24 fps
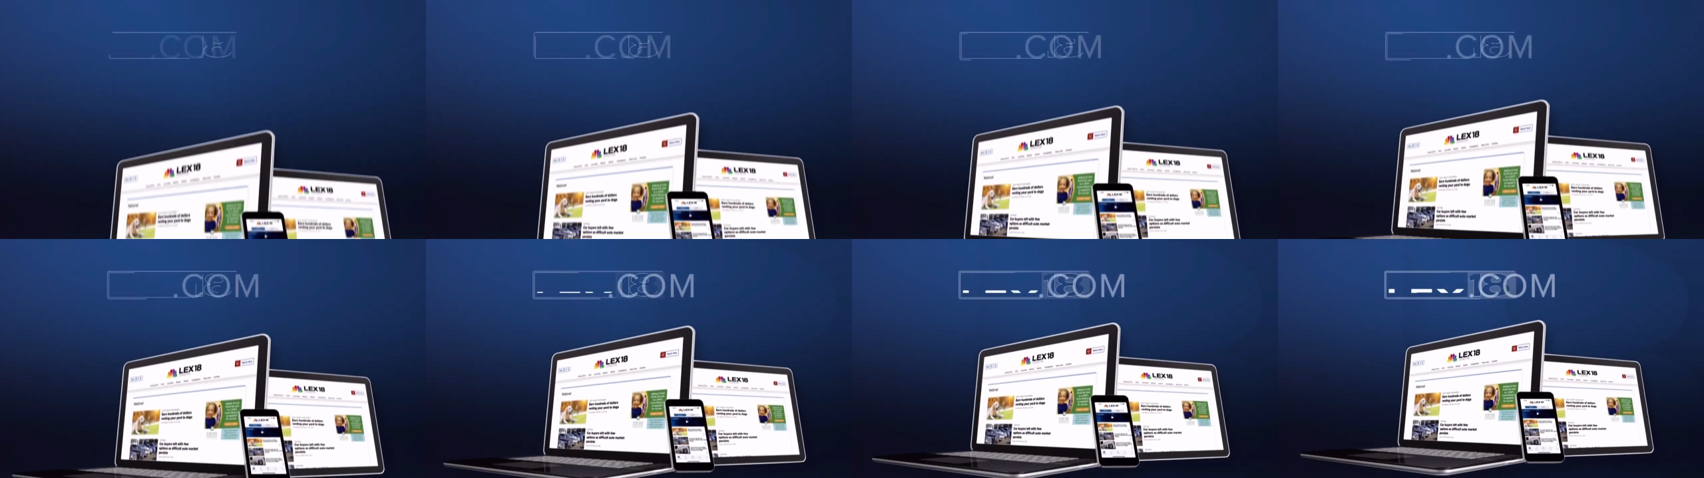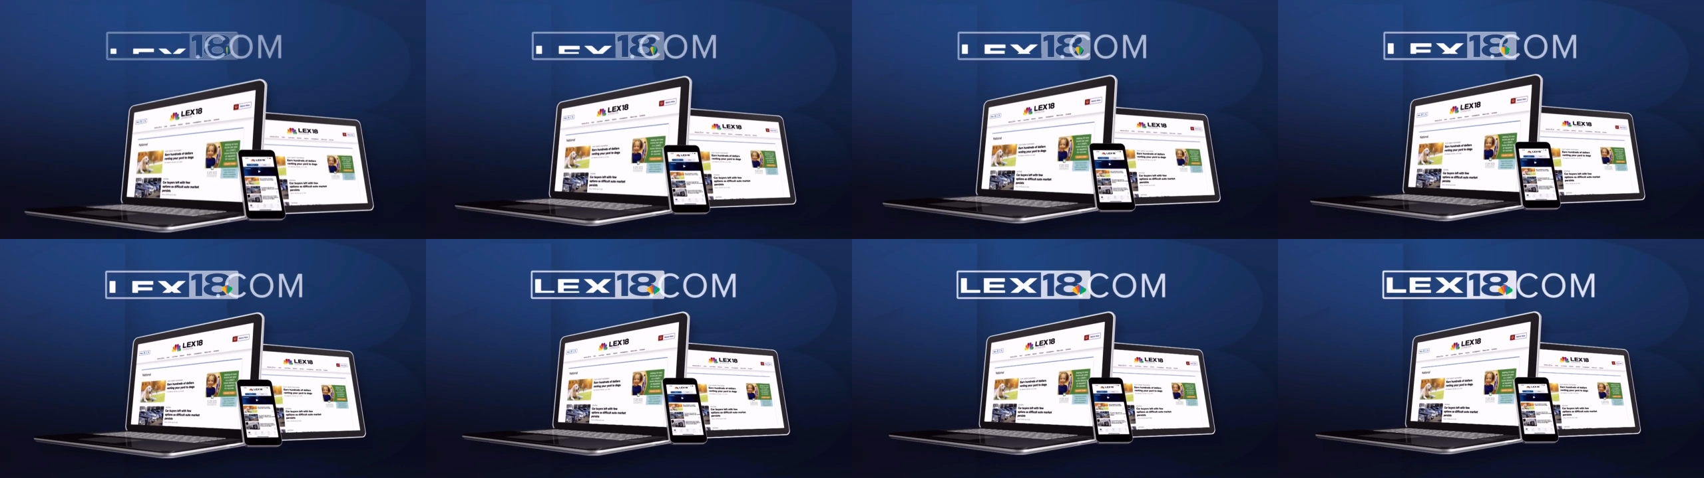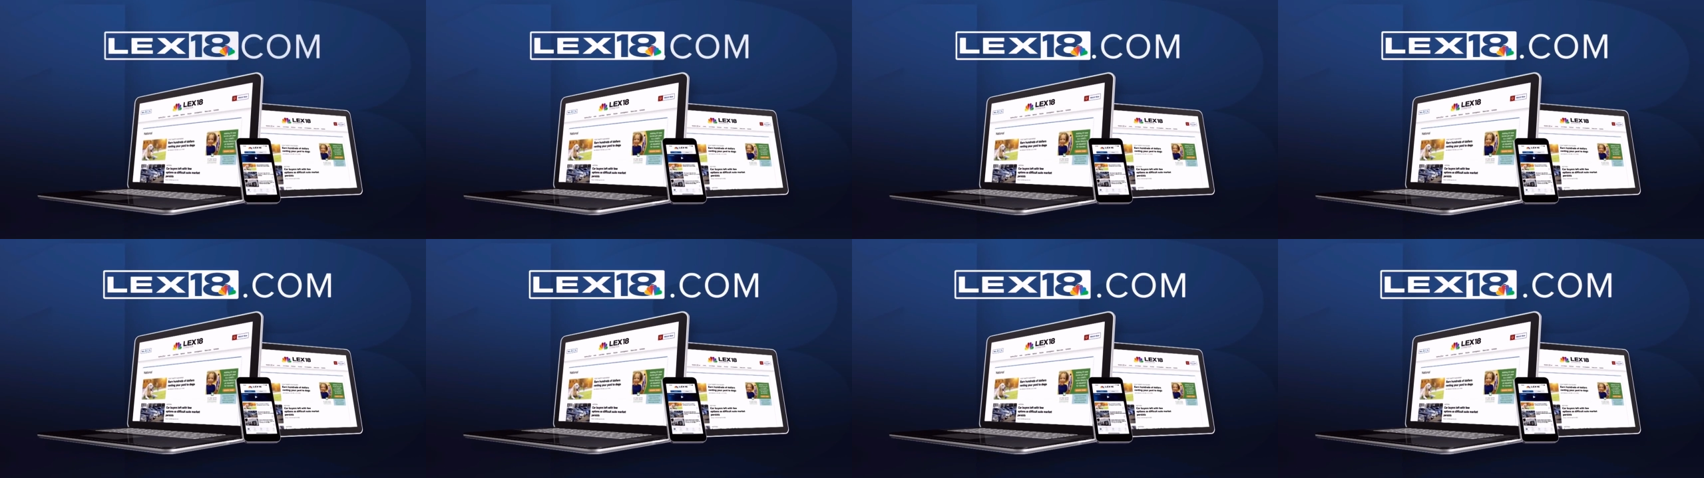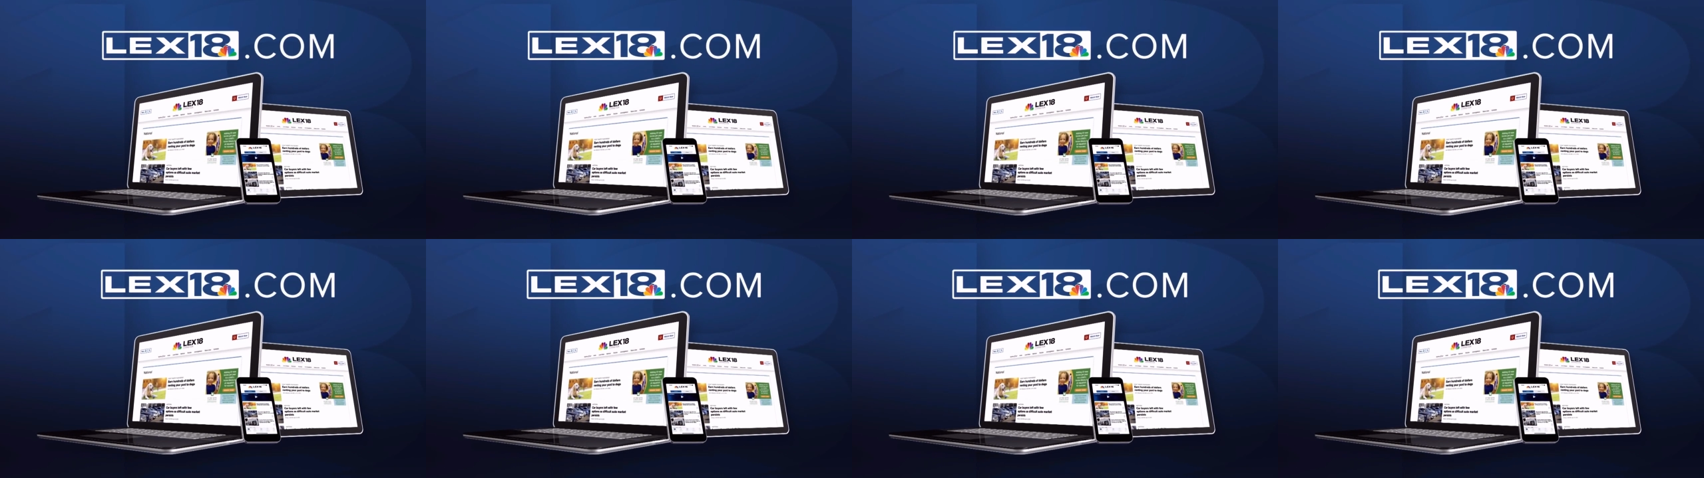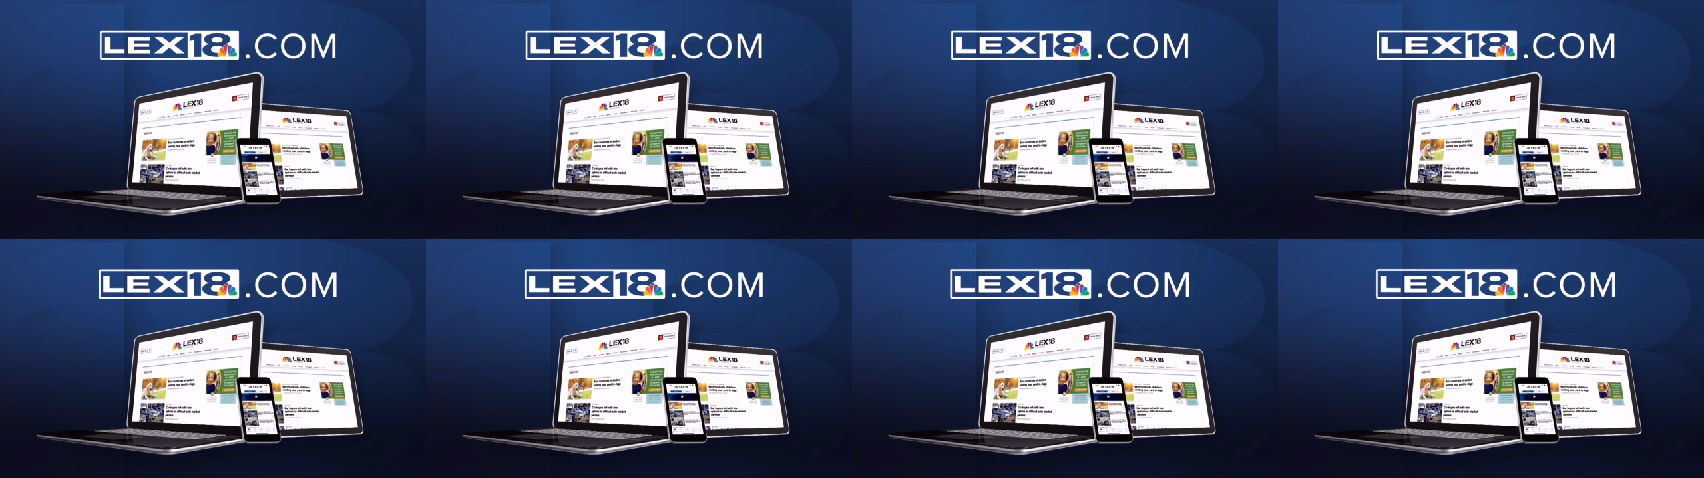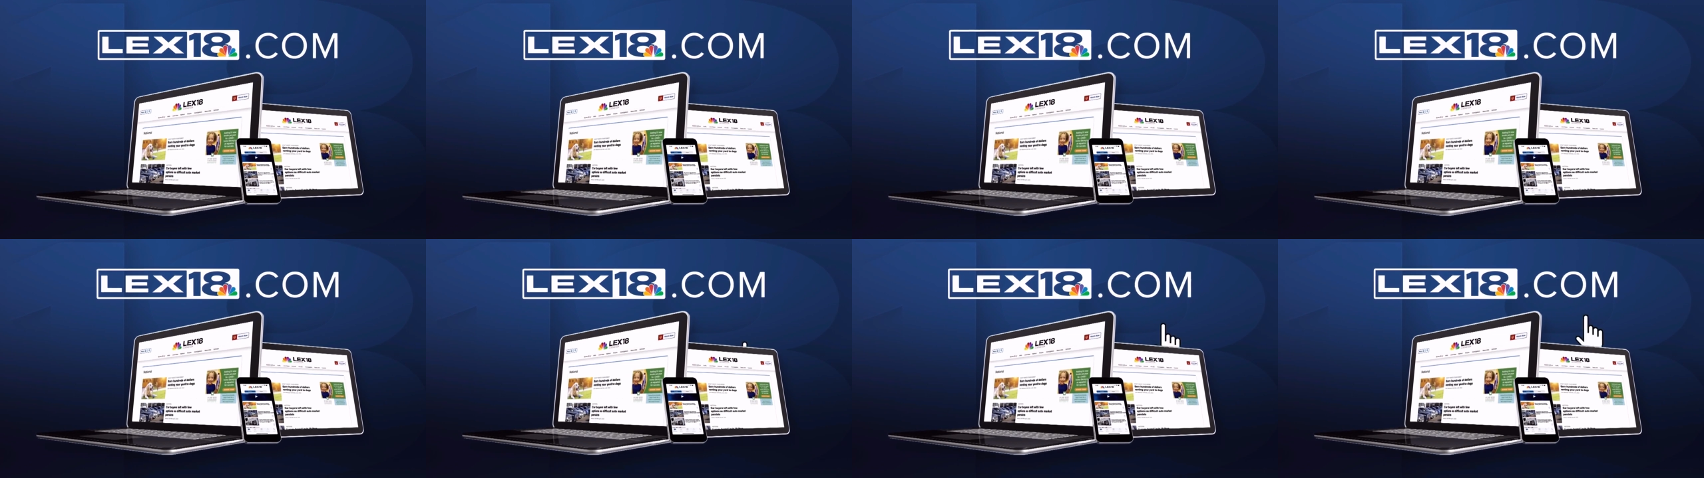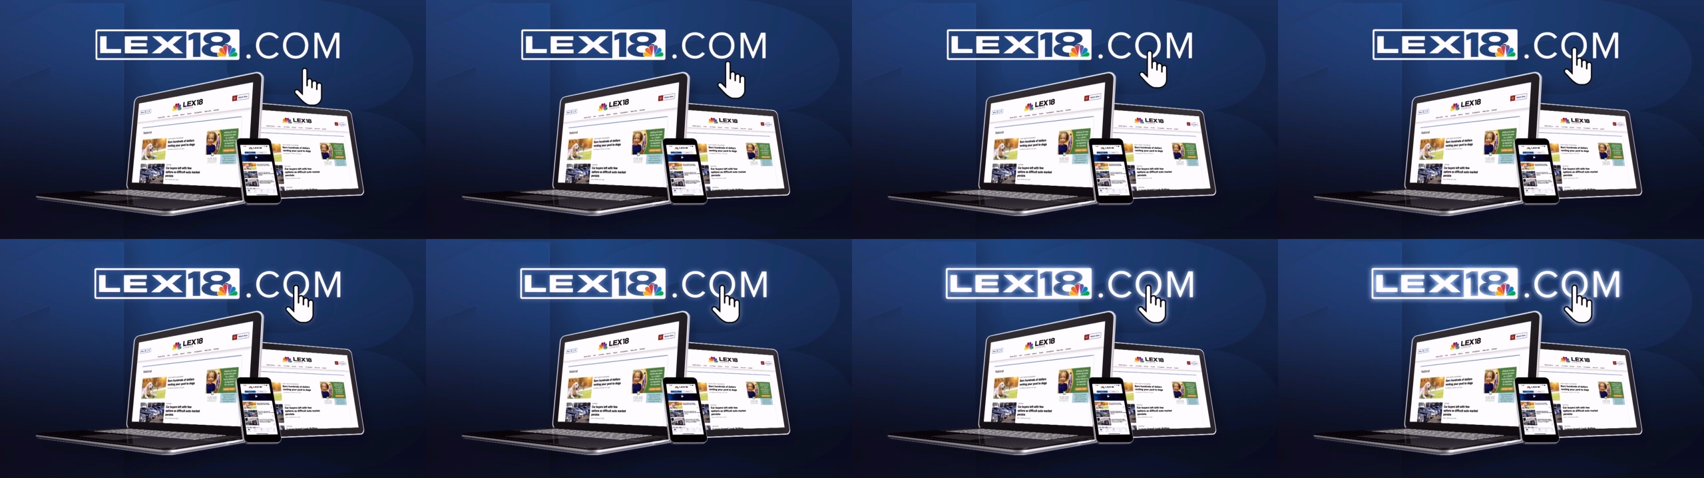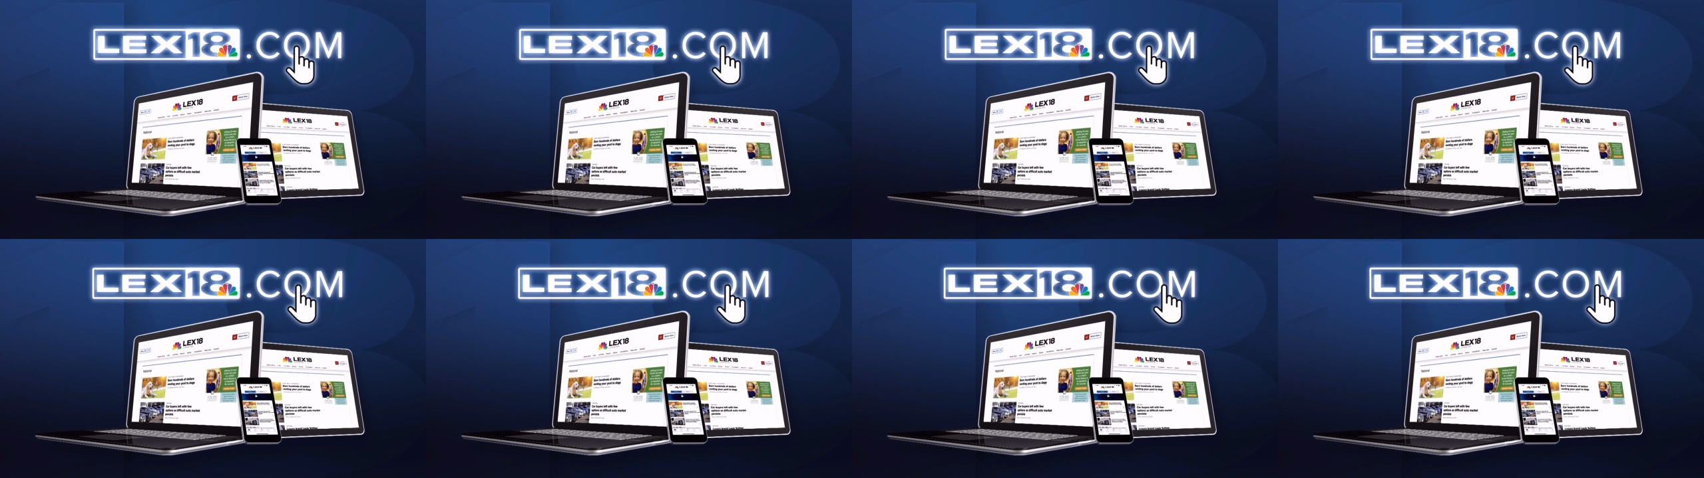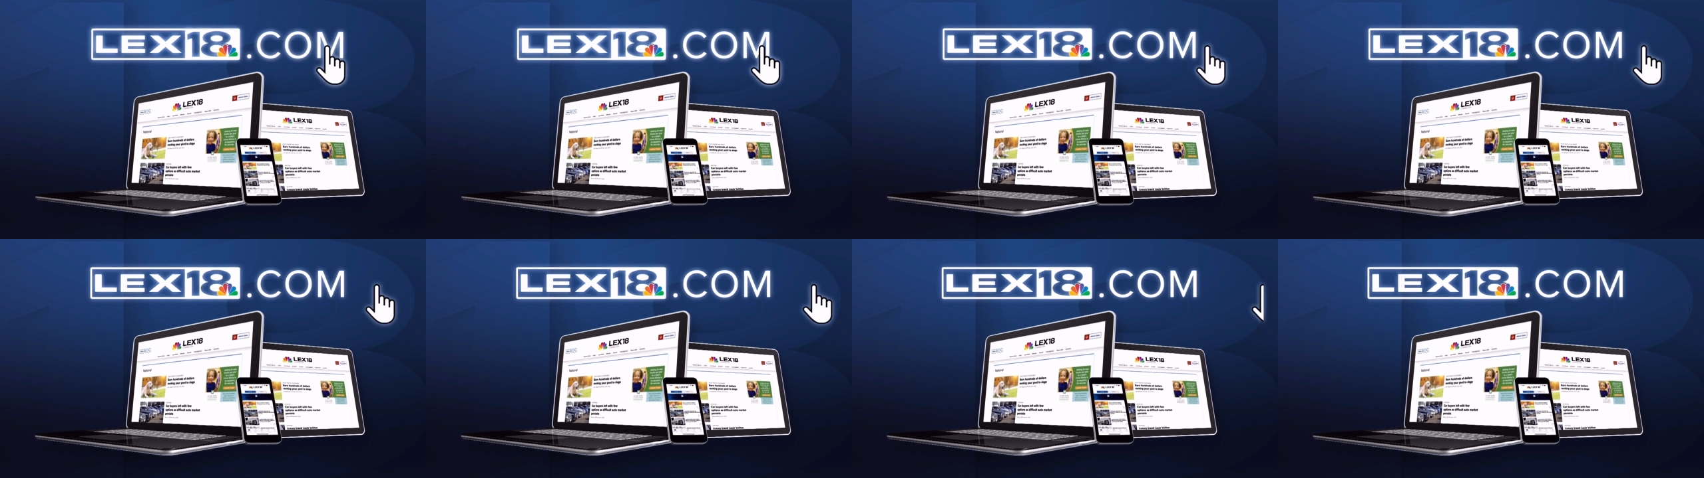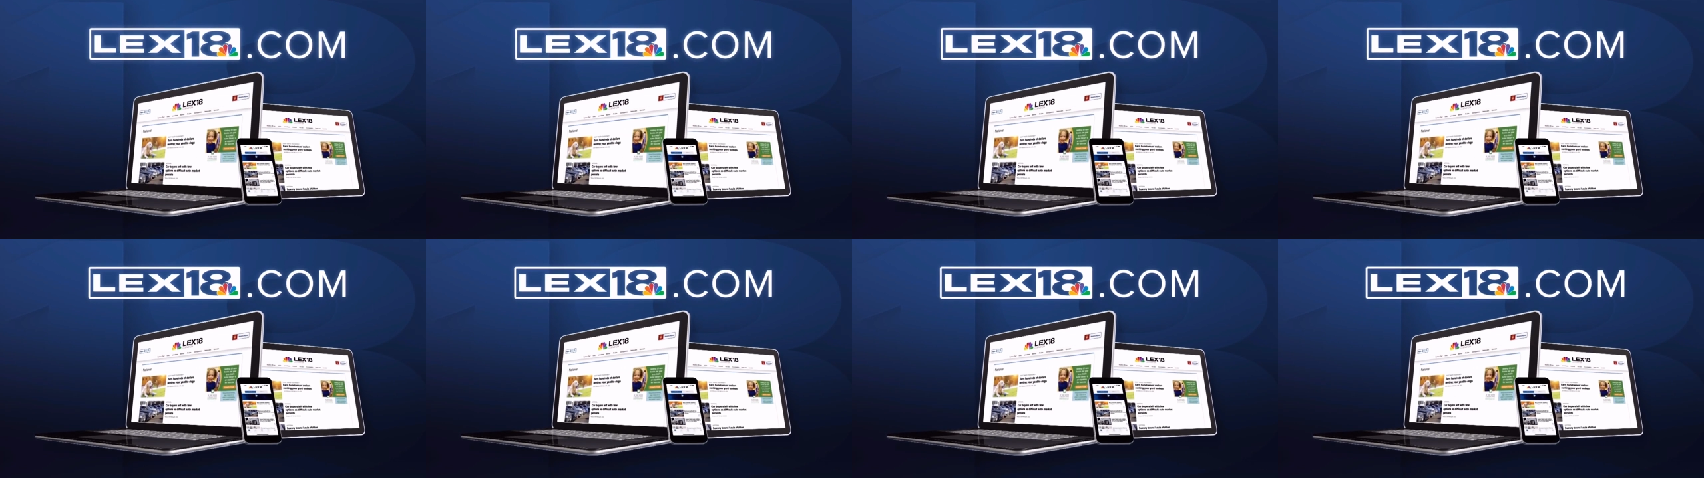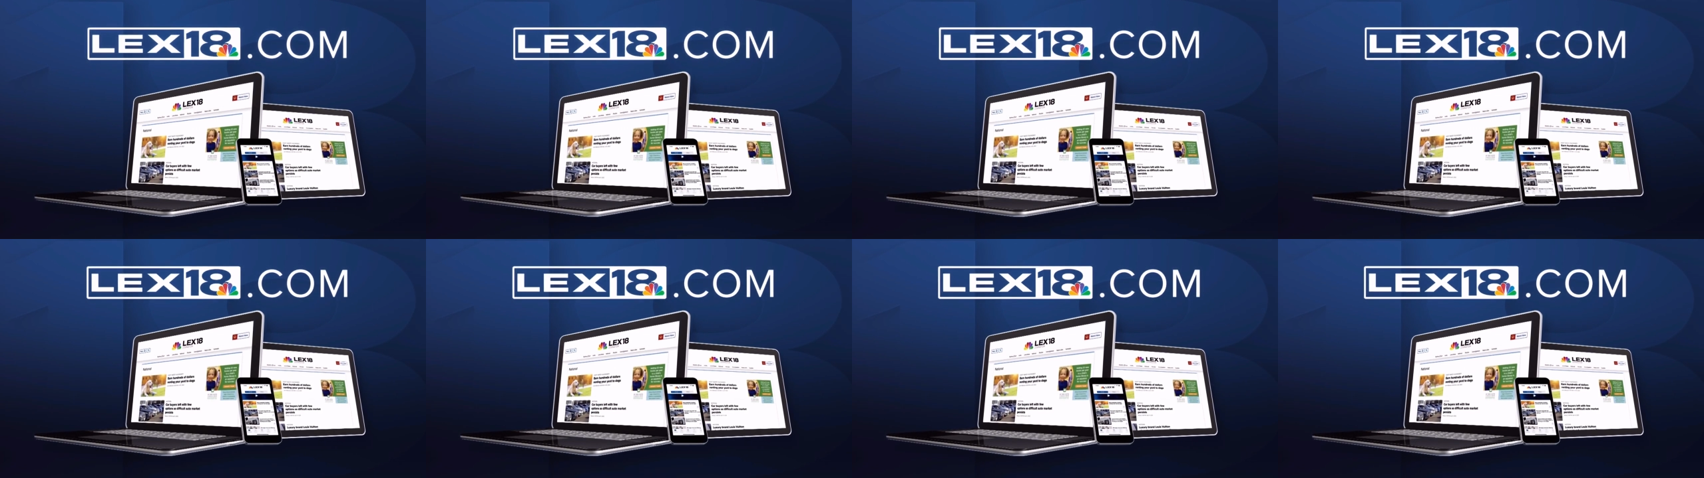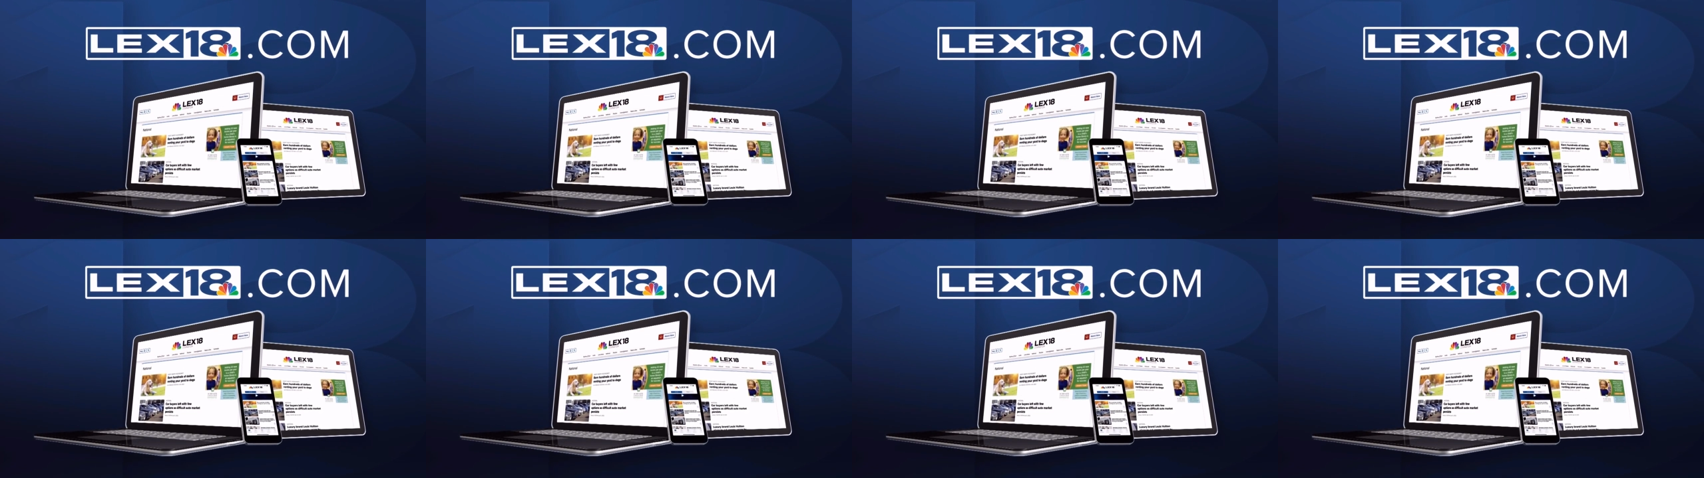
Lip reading: No face is visible, so there are no lips to read.